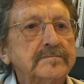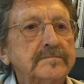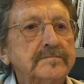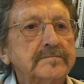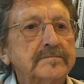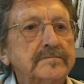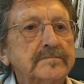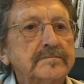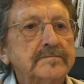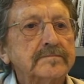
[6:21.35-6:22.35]

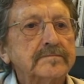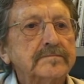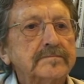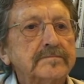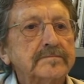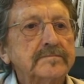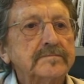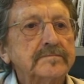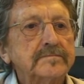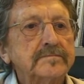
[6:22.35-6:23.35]

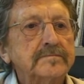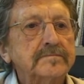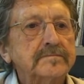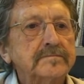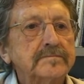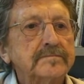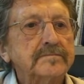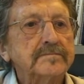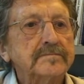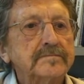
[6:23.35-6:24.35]

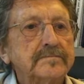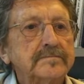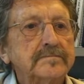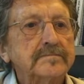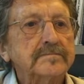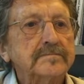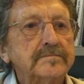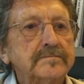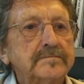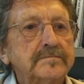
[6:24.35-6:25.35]

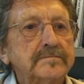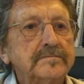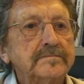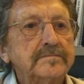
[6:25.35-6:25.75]
This person isn't speaking.